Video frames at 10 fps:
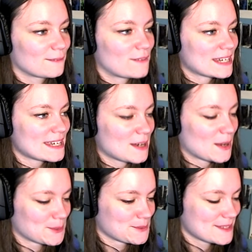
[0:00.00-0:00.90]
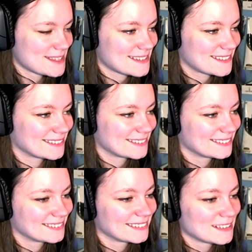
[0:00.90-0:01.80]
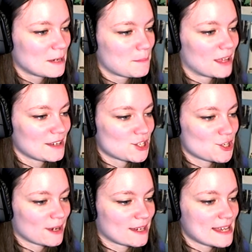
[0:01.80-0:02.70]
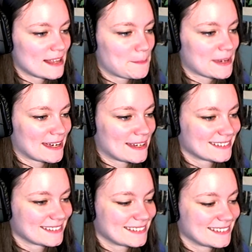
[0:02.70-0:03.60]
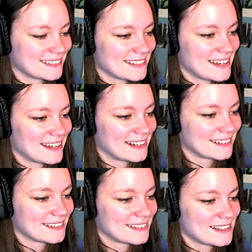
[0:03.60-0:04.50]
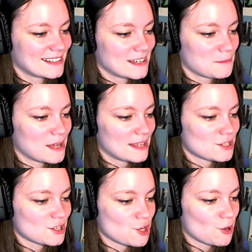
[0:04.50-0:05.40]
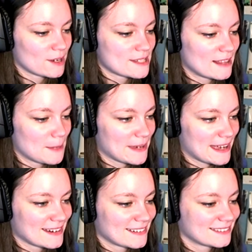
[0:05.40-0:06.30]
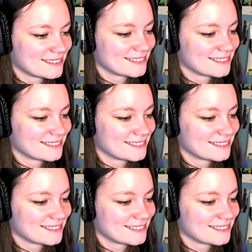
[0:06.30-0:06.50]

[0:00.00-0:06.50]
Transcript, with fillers: Fucking cones. Molly's showing us yeah. all up again. Hi, Dan. Yeah. Molly's just showing us all up again.